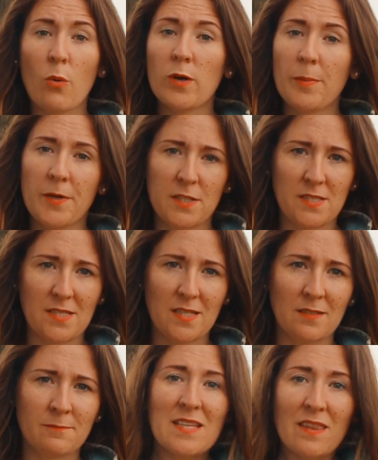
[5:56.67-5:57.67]
or
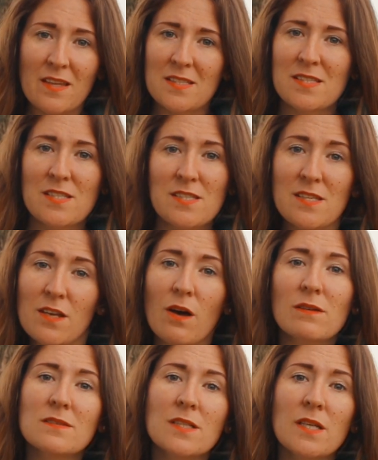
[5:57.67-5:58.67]
person. This is the
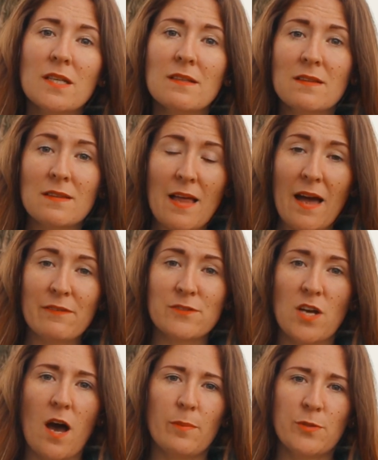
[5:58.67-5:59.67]
only
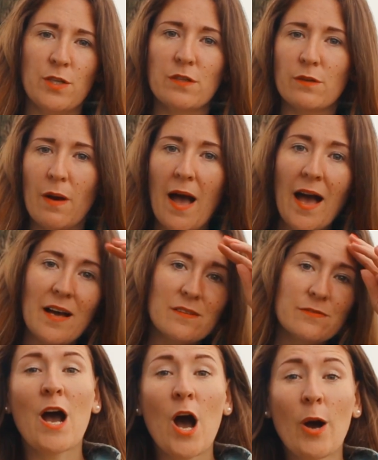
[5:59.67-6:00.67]
left option you
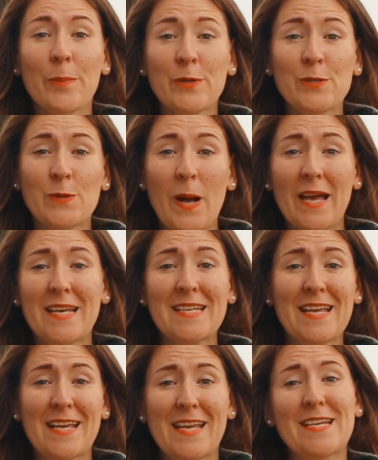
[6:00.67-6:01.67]
have. Hope you try it
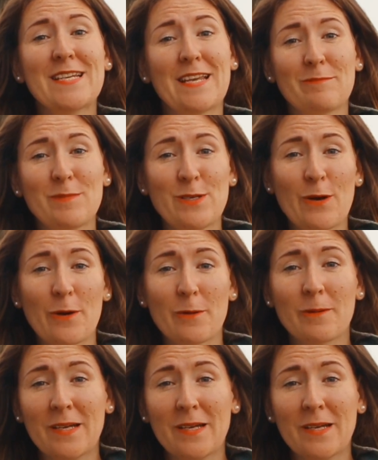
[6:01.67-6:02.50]
and let me know